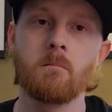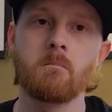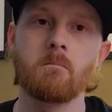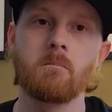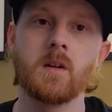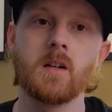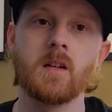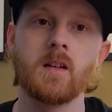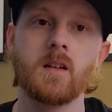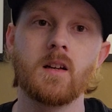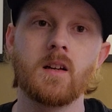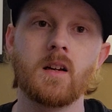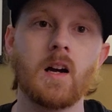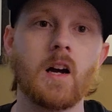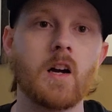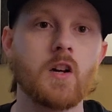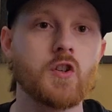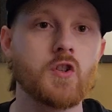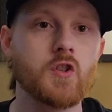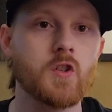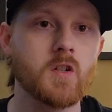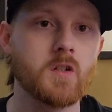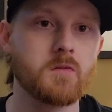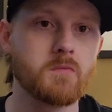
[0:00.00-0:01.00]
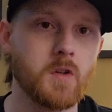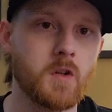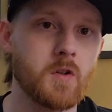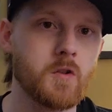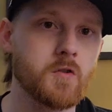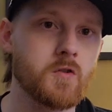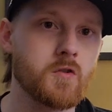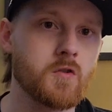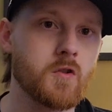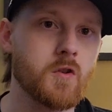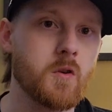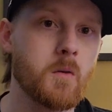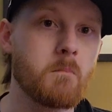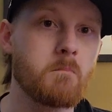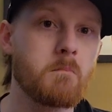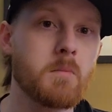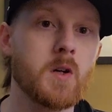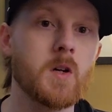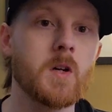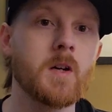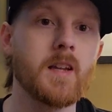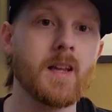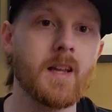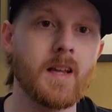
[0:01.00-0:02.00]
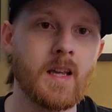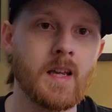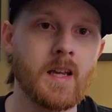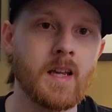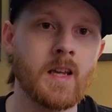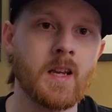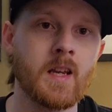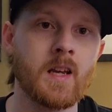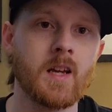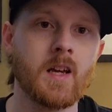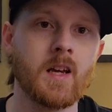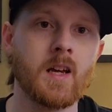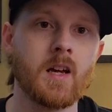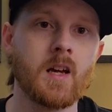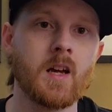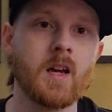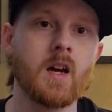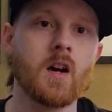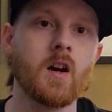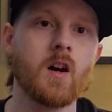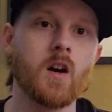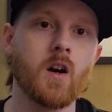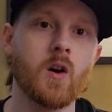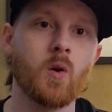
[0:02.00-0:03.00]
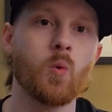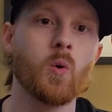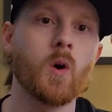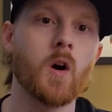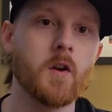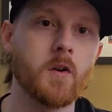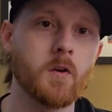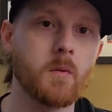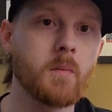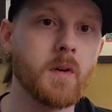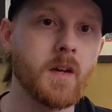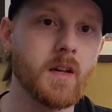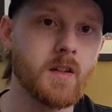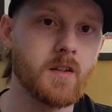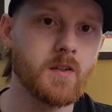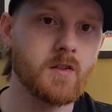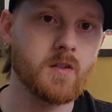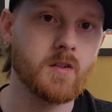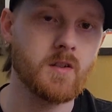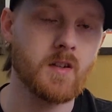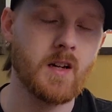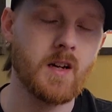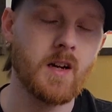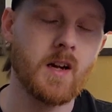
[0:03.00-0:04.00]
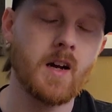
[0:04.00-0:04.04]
but I should have also put in a water page.